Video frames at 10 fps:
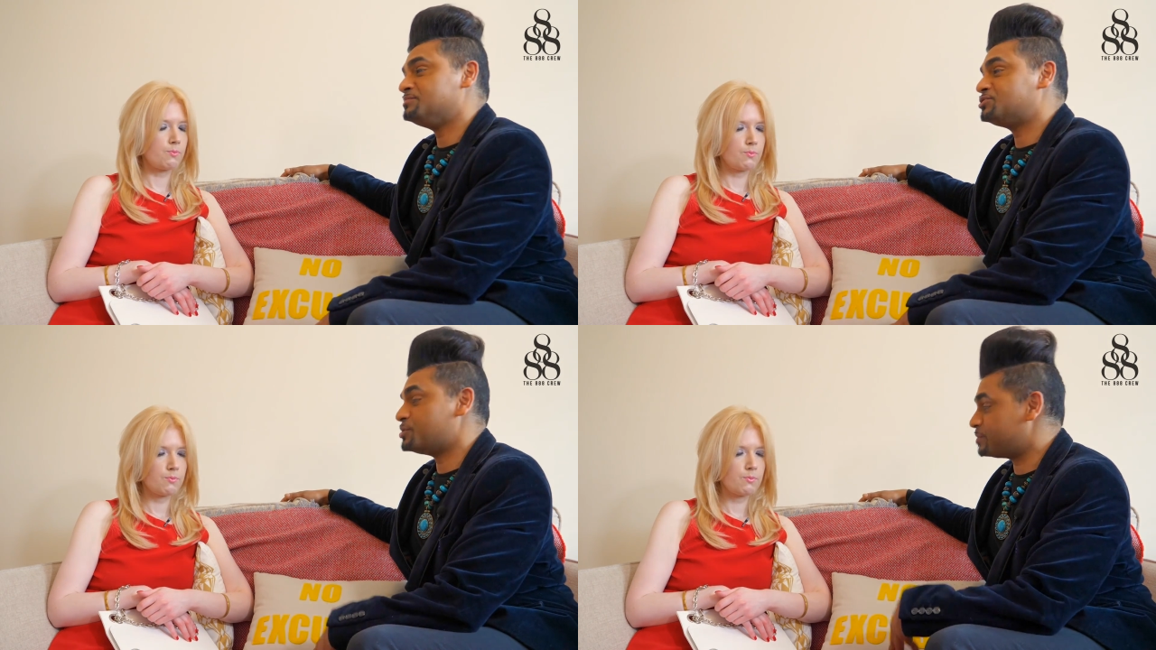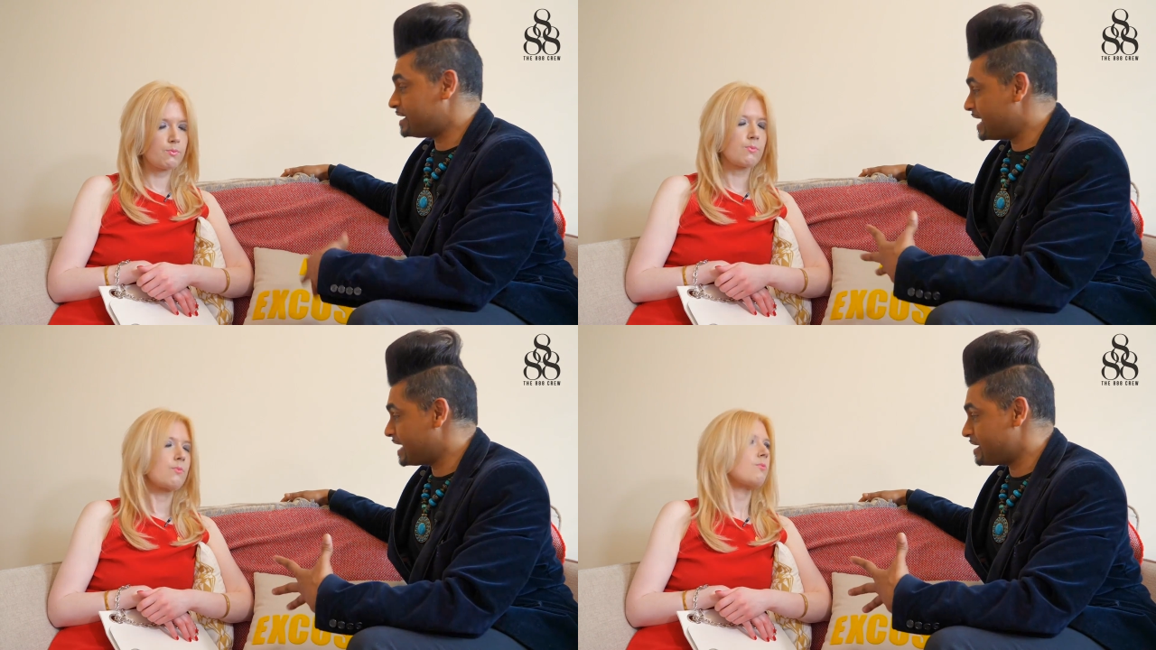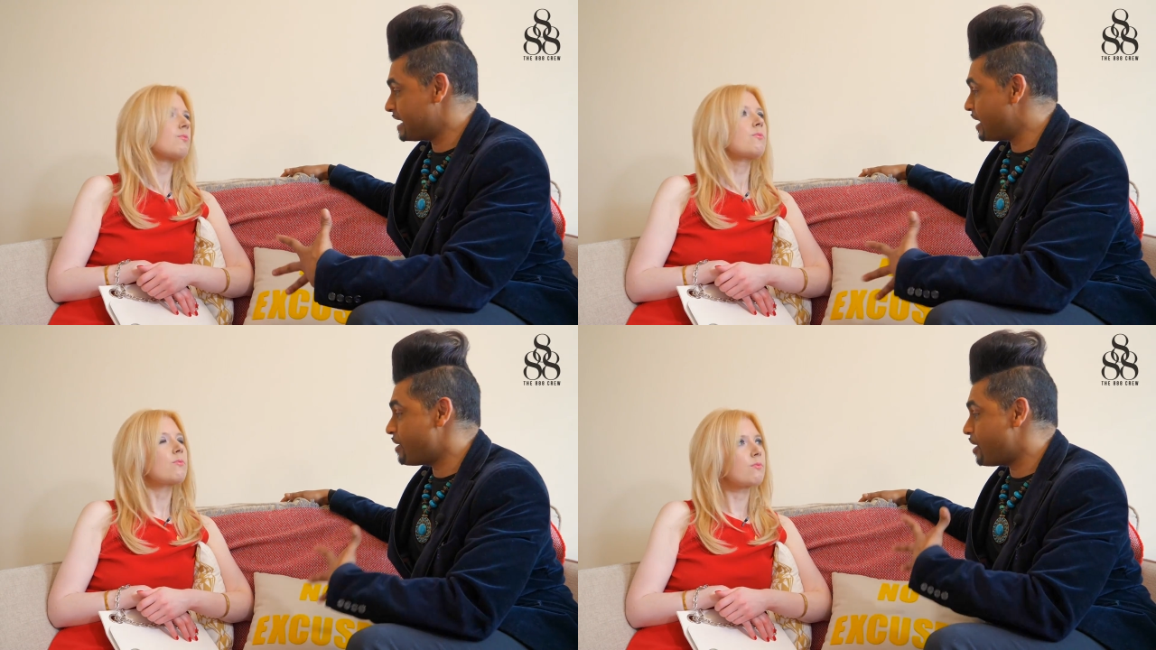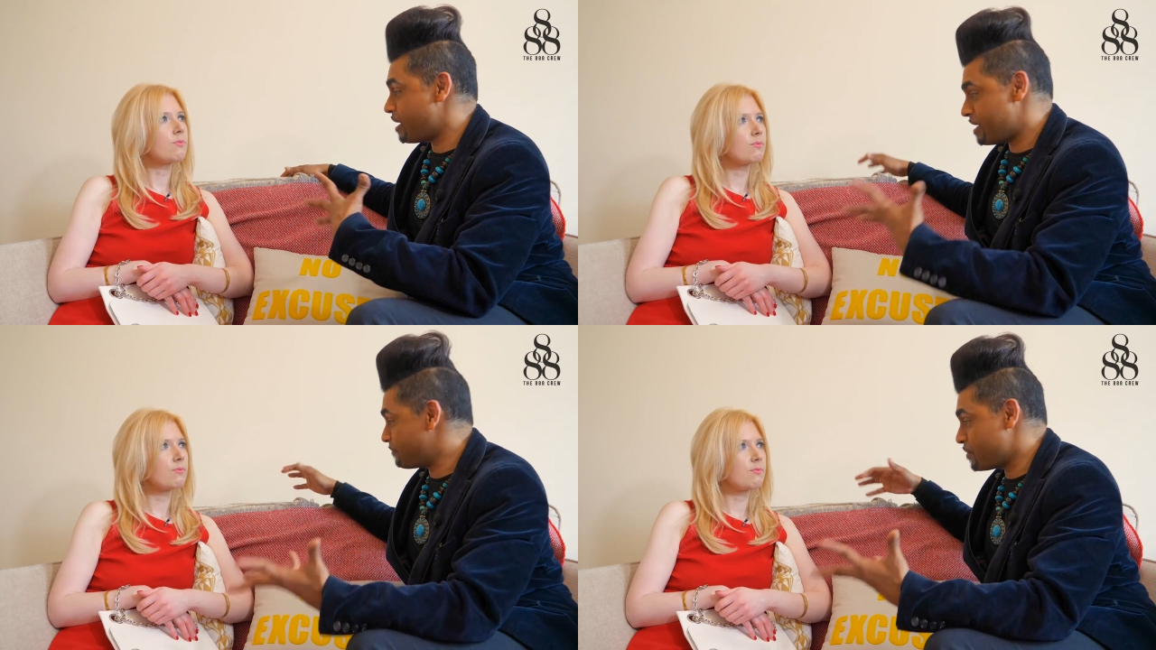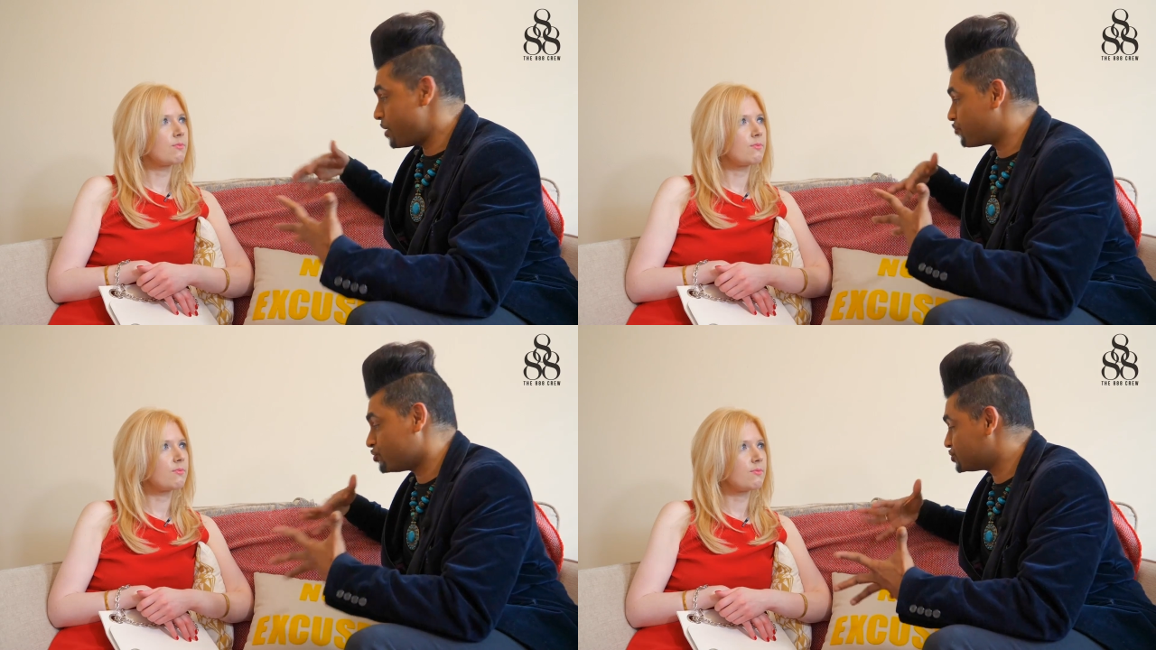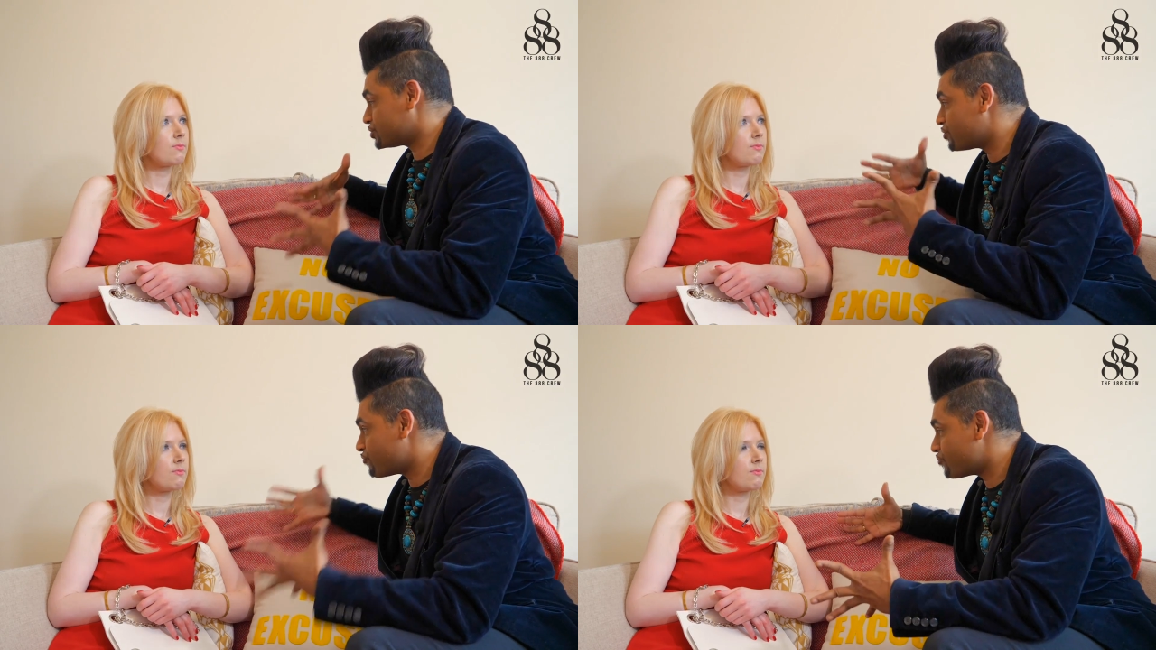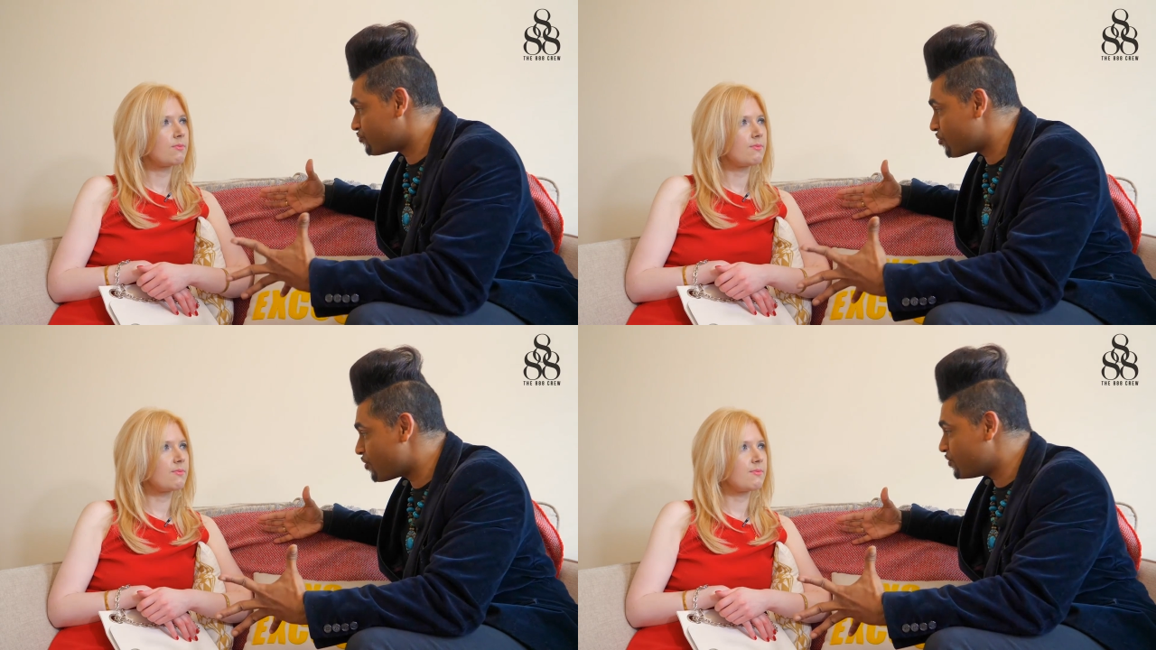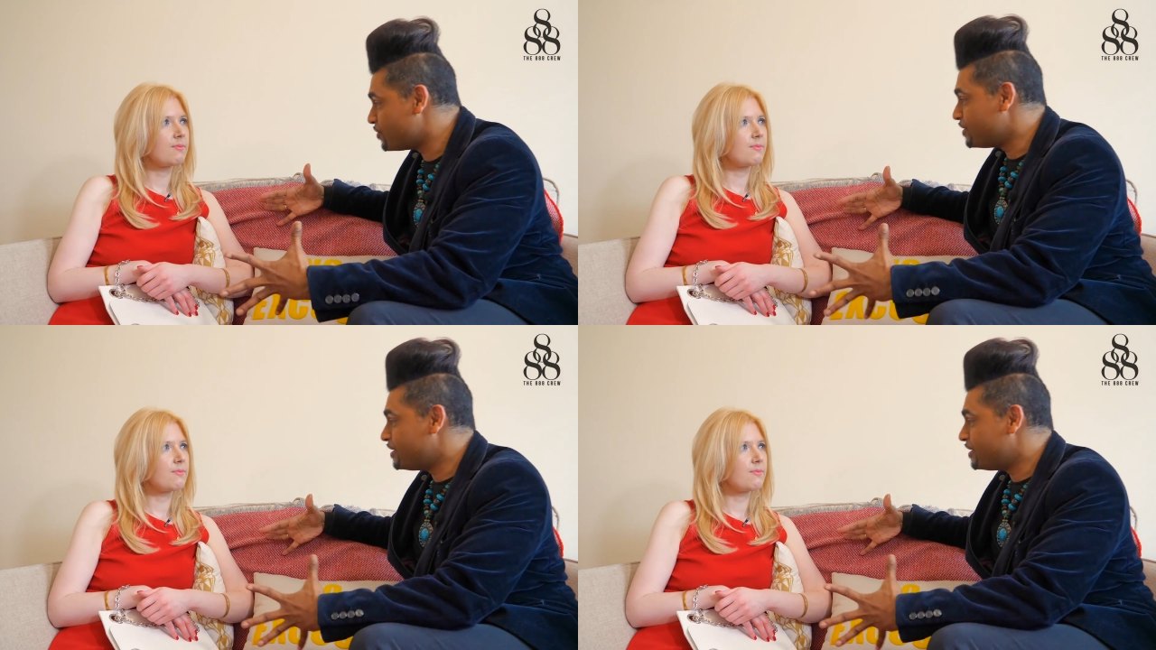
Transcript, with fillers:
Speaker 1: to play a project or a role,